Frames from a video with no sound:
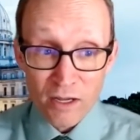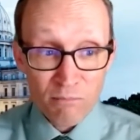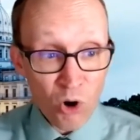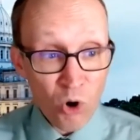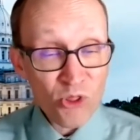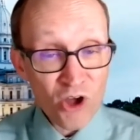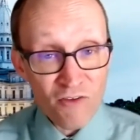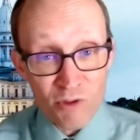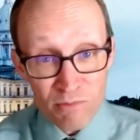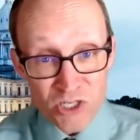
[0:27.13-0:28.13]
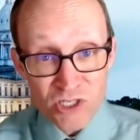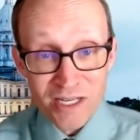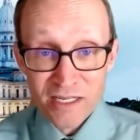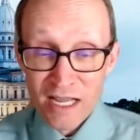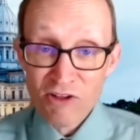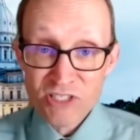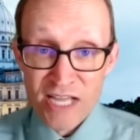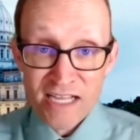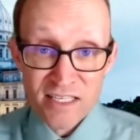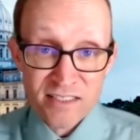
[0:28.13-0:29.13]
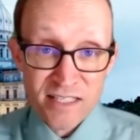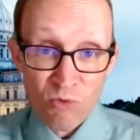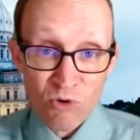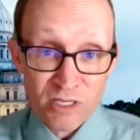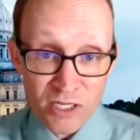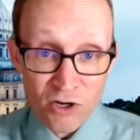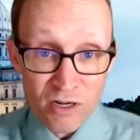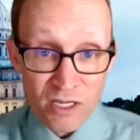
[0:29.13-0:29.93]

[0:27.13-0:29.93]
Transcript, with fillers: both of the Michigan College Access Network here.